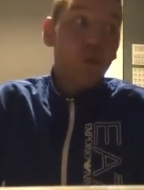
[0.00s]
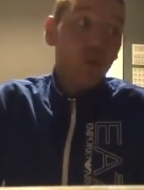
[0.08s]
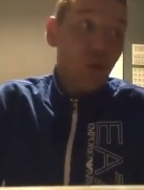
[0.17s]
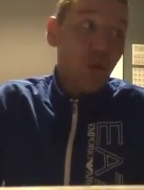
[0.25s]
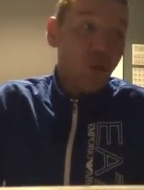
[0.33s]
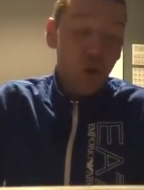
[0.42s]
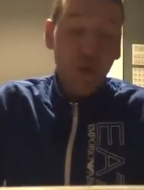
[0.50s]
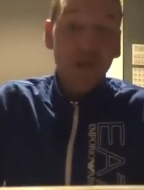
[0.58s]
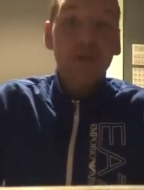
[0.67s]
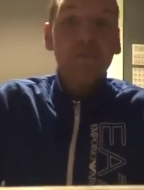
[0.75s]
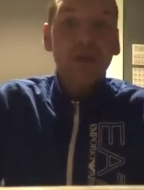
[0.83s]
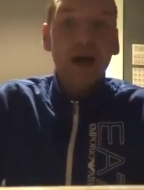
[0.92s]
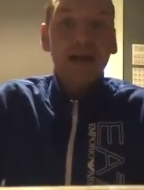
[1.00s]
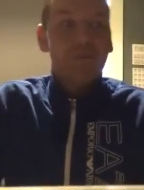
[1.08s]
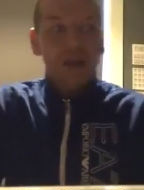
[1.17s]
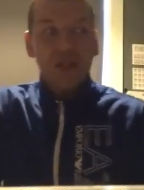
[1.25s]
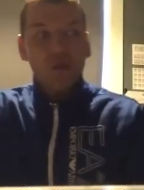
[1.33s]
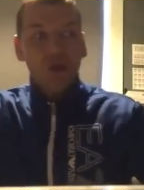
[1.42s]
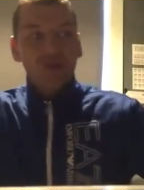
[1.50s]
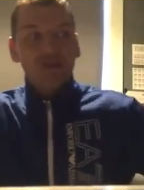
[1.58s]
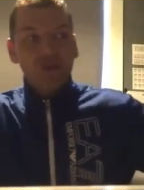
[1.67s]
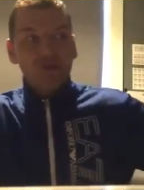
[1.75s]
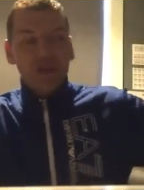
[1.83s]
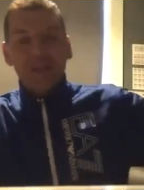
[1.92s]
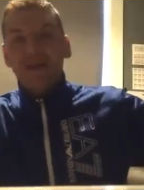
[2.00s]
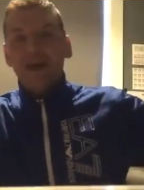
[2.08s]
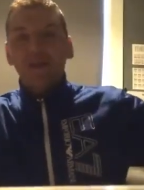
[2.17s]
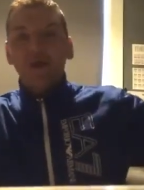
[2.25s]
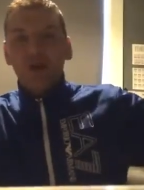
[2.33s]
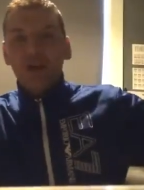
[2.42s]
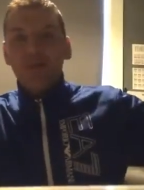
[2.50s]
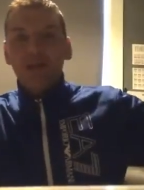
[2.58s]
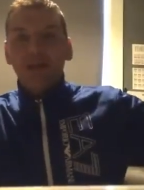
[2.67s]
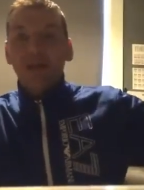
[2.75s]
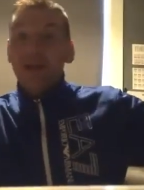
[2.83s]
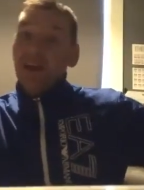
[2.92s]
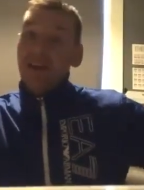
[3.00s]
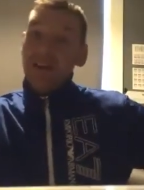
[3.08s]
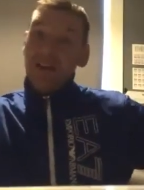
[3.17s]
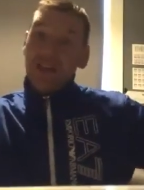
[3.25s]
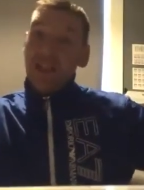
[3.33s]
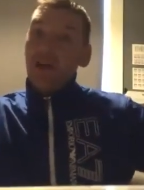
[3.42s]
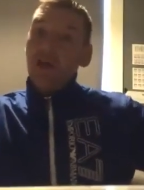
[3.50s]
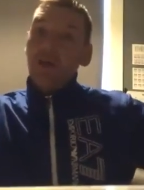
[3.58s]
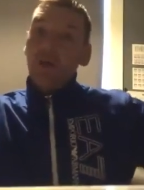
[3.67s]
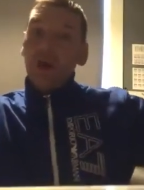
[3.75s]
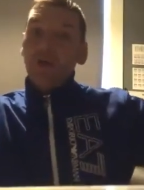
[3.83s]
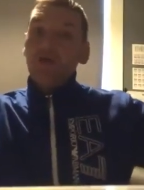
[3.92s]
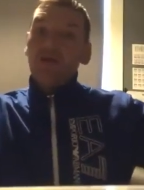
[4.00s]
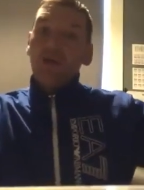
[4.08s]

with what they're planning because once you read that document and you see how the world's